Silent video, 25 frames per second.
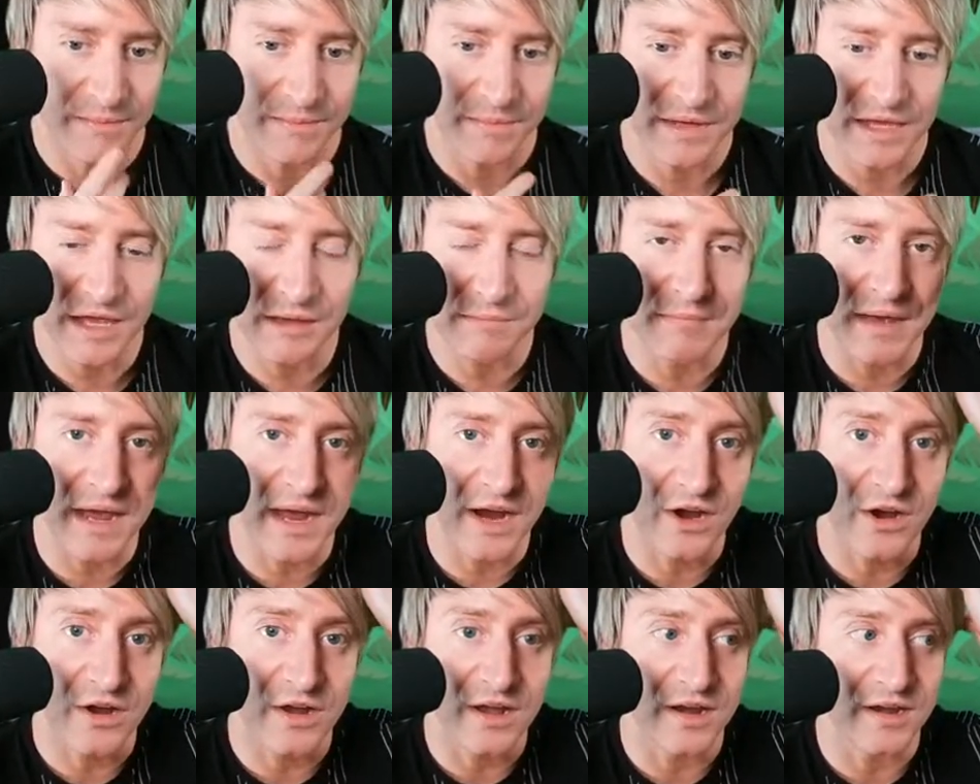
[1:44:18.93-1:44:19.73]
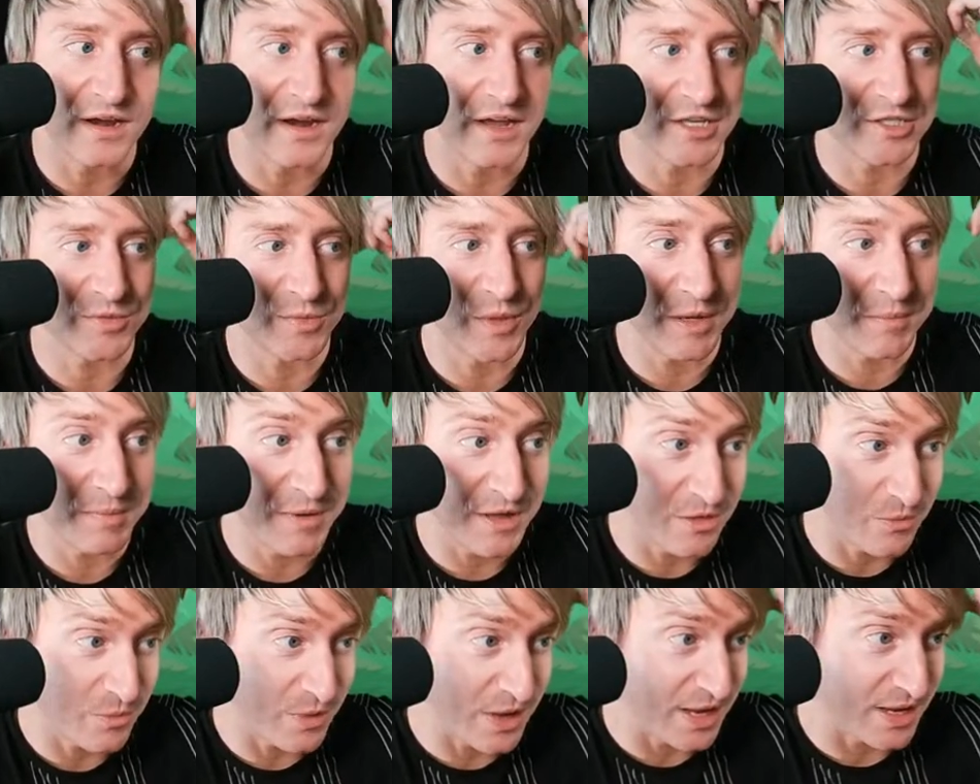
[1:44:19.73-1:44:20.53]
Get my hair cut next week,
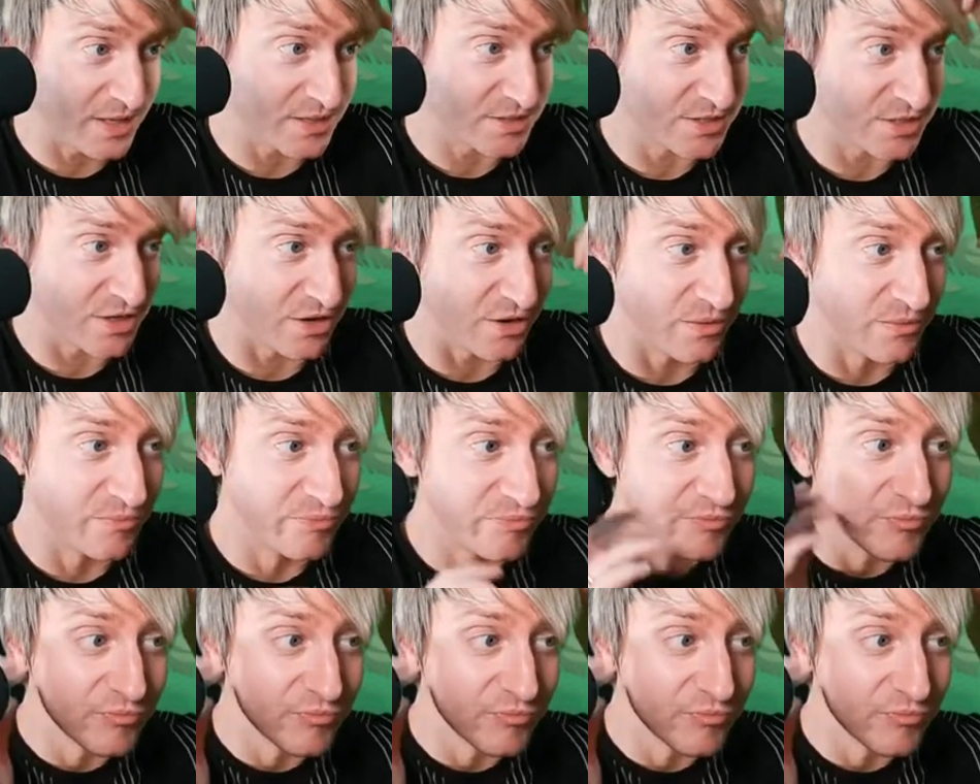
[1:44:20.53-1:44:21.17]
by the way, so